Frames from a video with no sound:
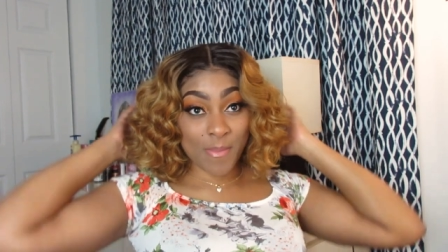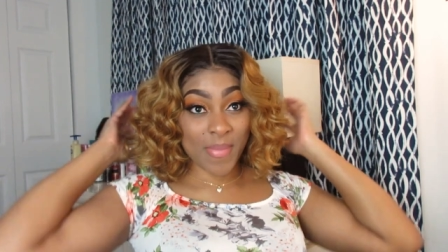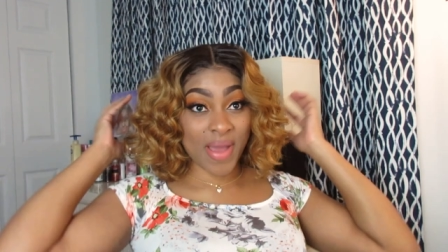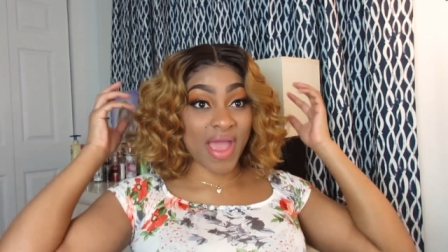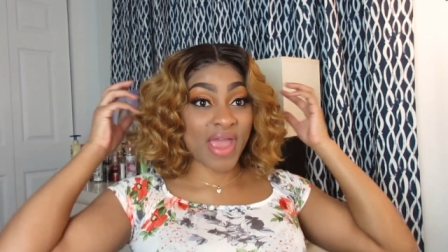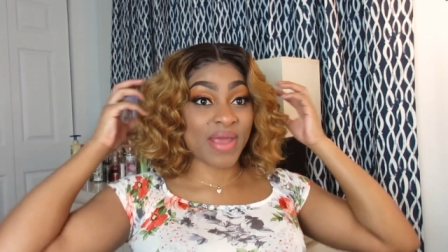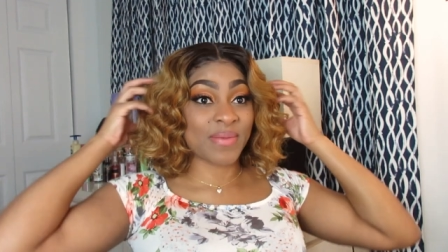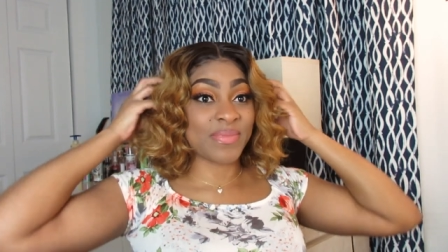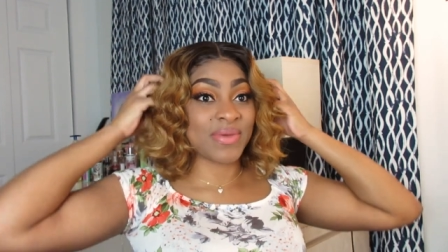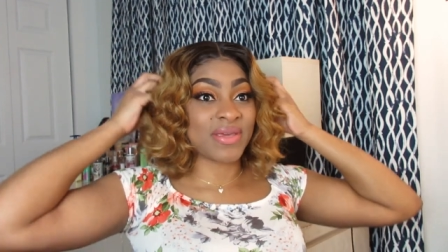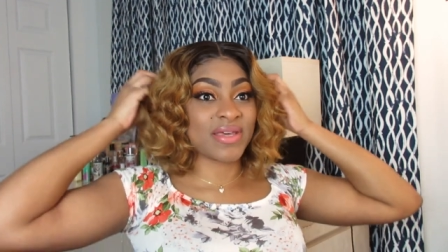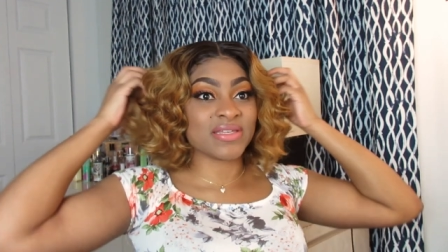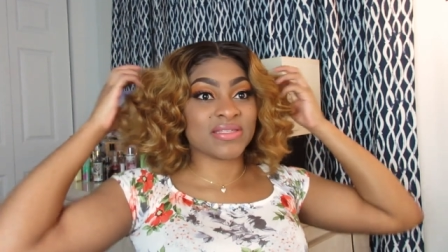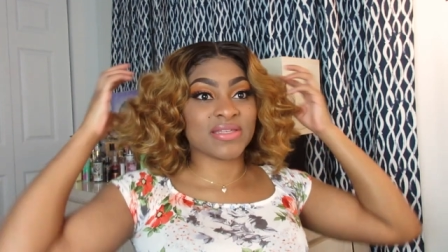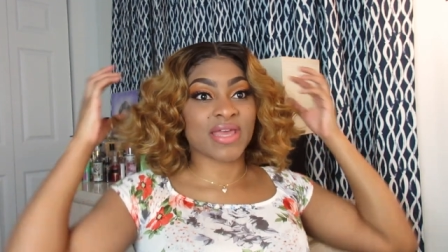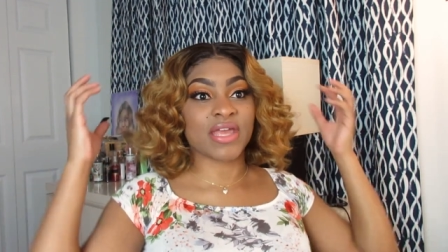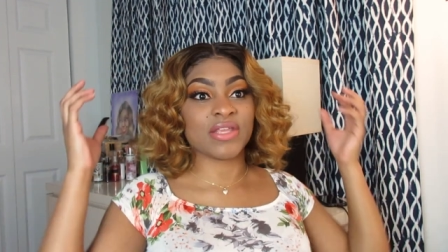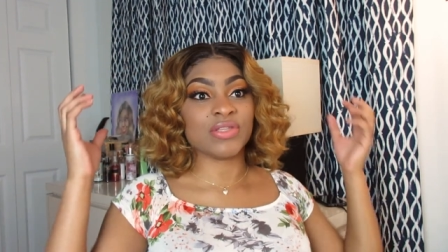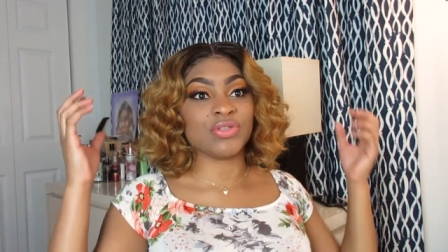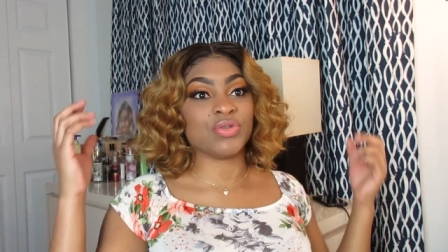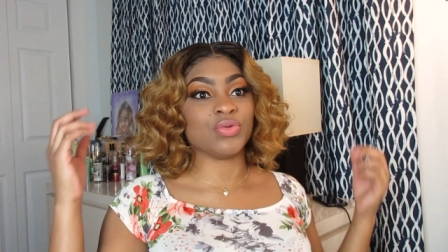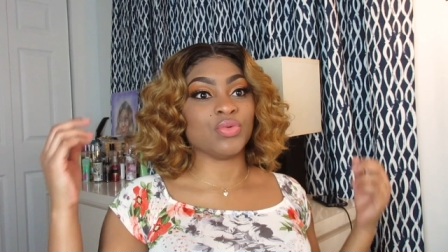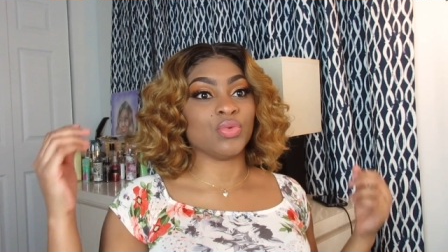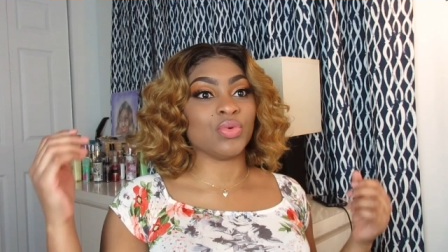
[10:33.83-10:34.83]
mind because I
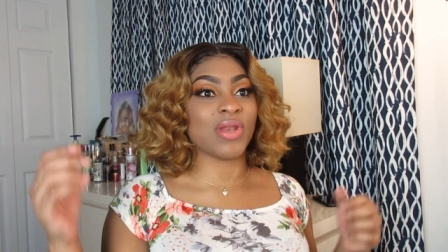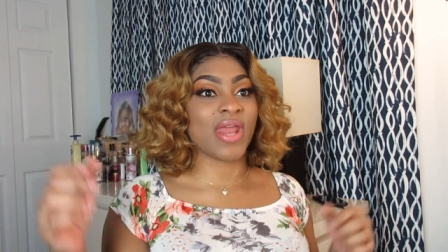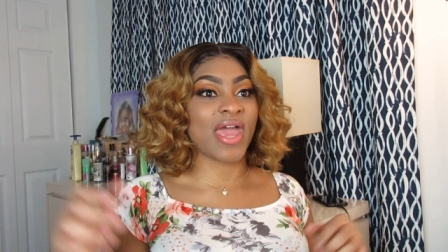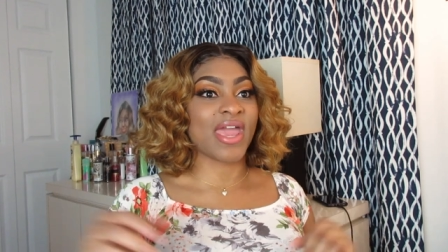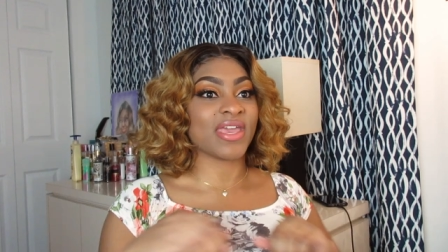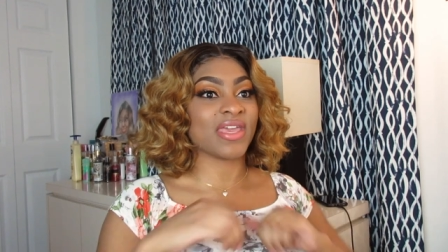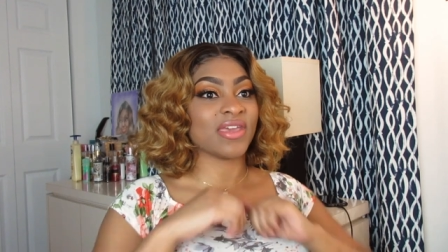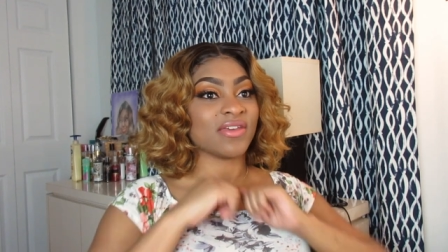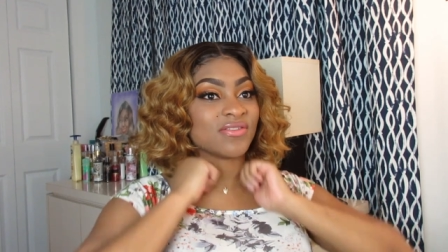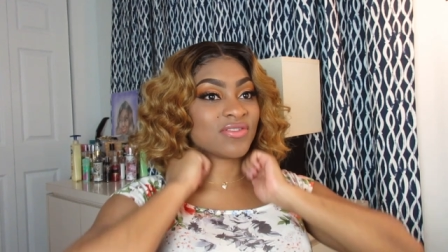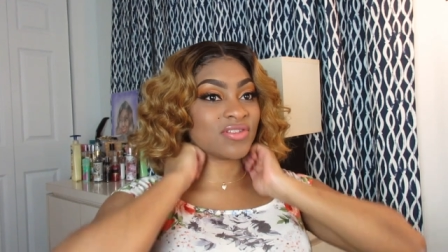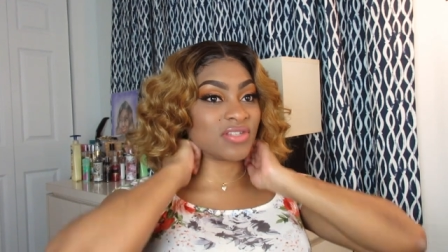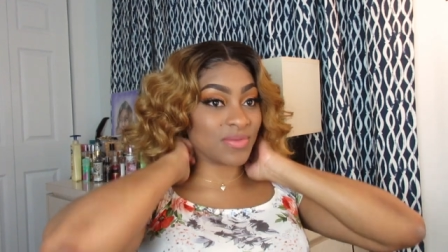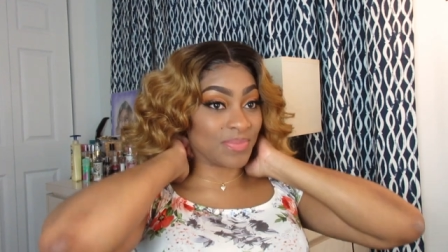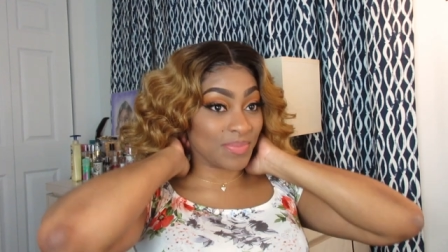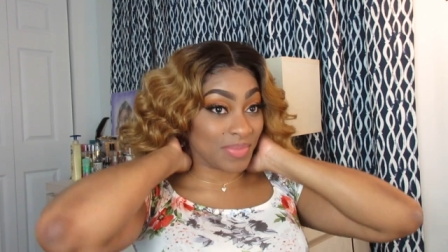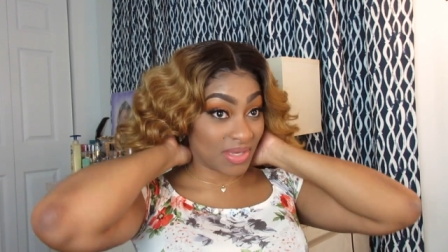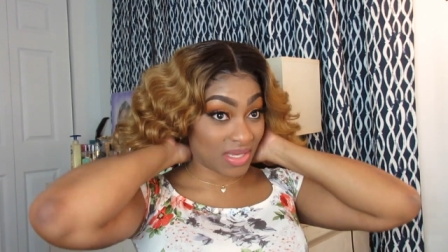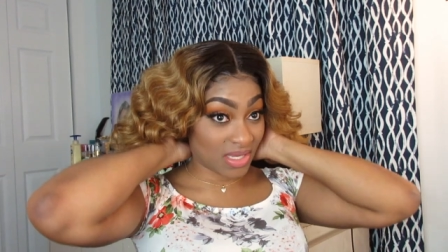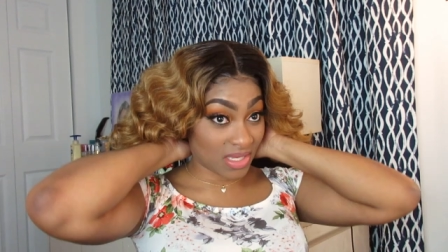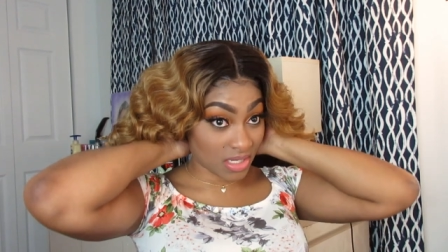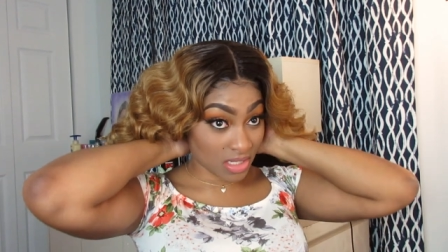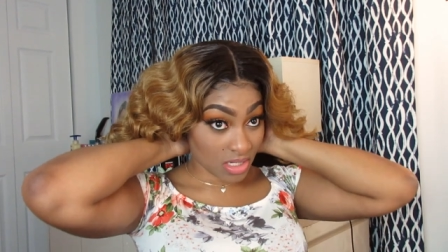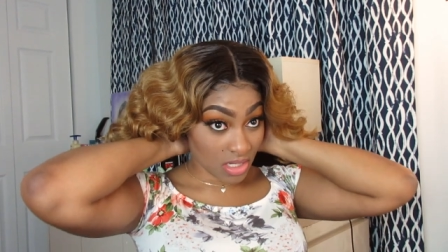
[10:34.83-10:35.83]
do like it to
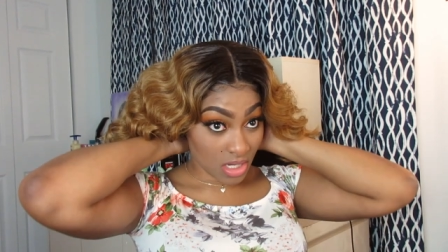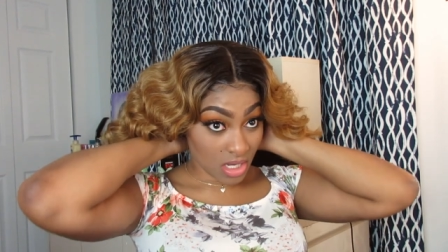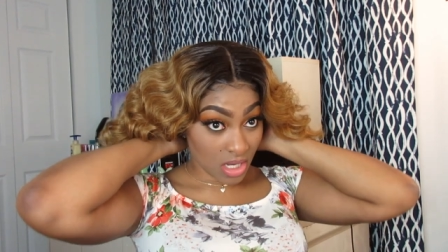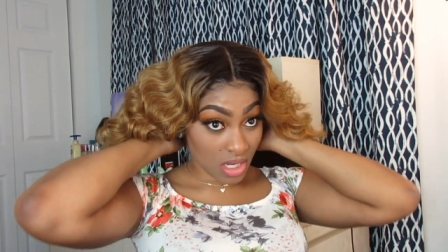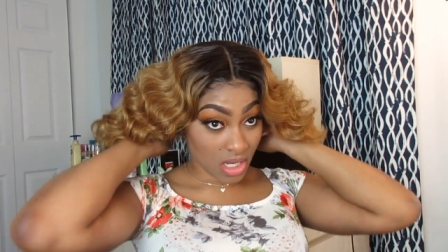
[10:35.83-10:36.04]
be